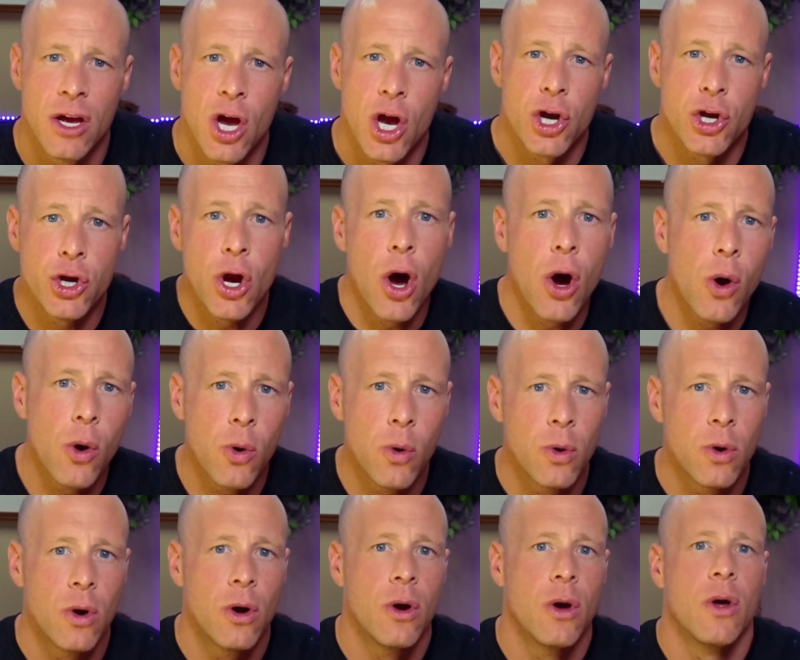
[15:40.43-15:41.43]
Know
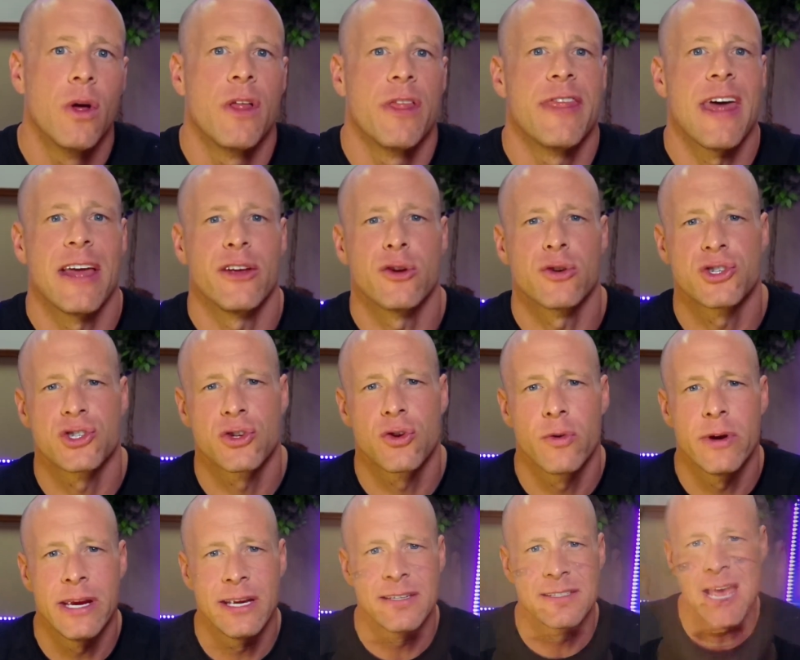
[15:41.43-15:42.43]
that your
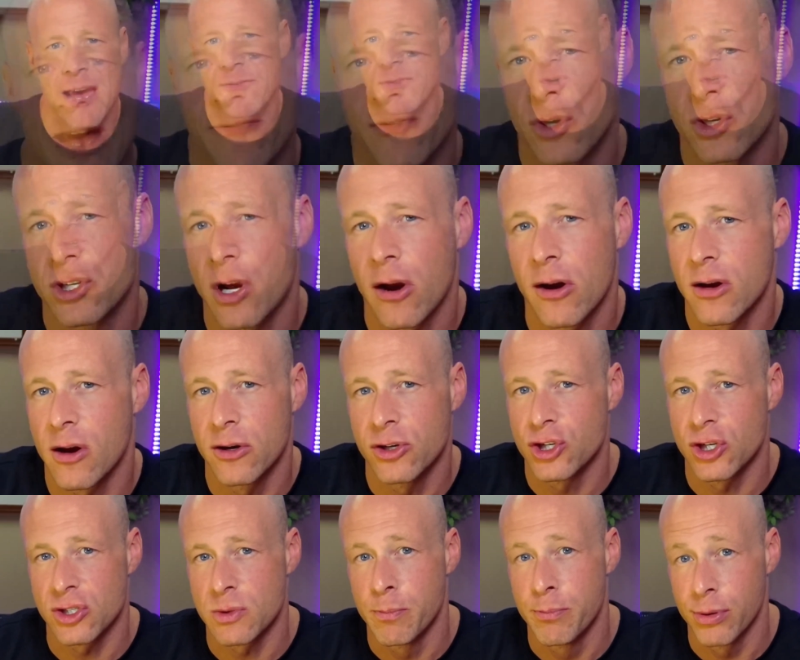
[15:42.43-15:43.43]
screens after dark aren't
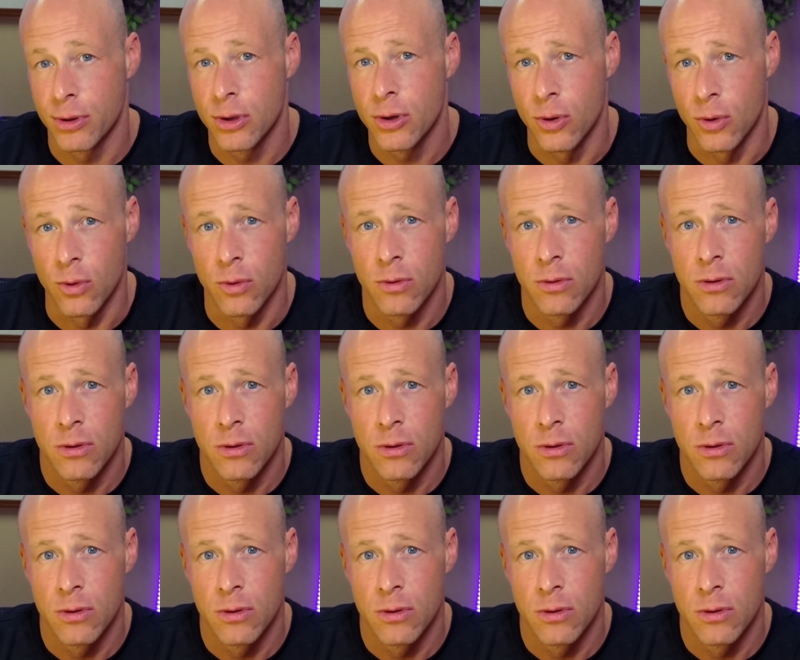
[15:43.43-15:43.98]
just blue.